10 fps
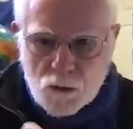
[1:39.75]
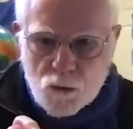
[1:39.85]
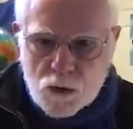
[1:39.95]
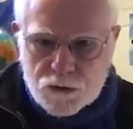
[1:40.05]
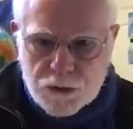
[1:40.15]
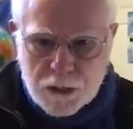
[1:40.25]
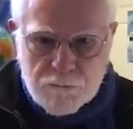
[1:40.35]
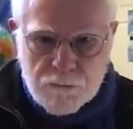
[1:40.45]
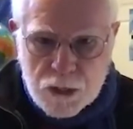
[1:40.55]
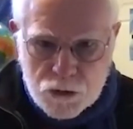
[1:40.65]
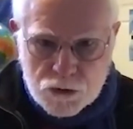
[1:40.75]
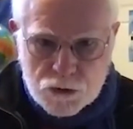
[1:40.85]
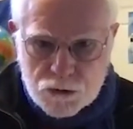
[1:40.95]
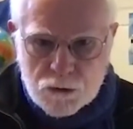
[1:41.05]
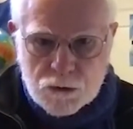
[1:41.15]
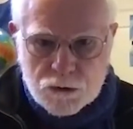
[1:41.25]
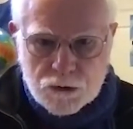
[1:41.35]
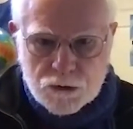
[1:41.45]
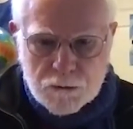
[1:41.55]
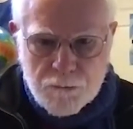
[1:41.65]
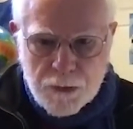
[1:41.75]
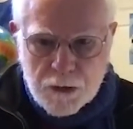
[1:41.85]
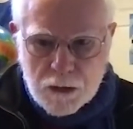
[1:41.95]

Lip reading: Was that a miniature solar system?